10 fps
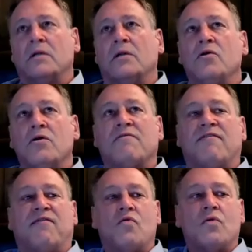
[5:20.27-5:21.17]
look
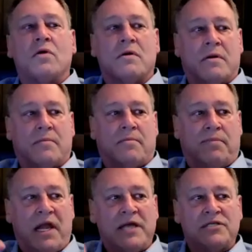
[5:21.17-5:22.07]
for
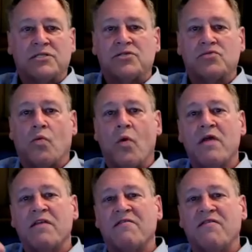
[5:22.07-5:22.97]
places
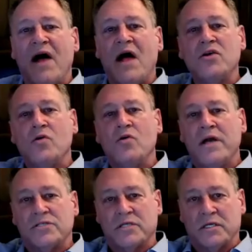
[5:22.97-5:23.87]
where the
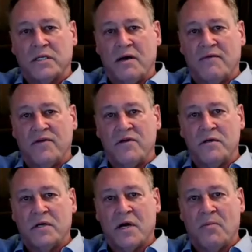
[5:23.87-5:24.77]
valuation of
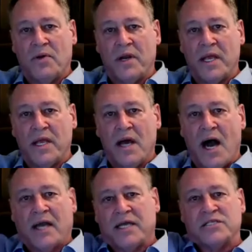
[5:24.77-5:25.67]
your company
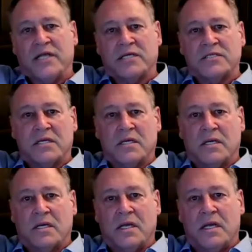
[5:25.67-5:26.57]
hockey sticks.
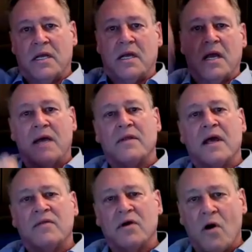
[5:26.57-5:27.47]
And,
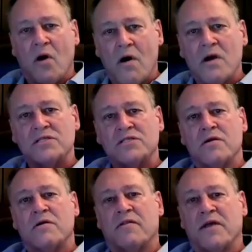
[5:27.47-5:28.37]
and there are
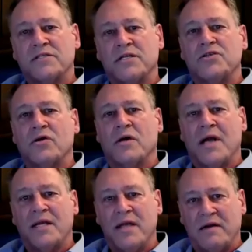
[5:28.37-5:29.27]
certain things that you
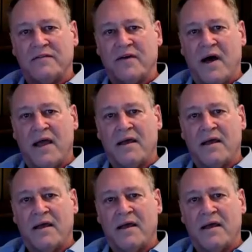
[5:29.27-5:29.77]
can identify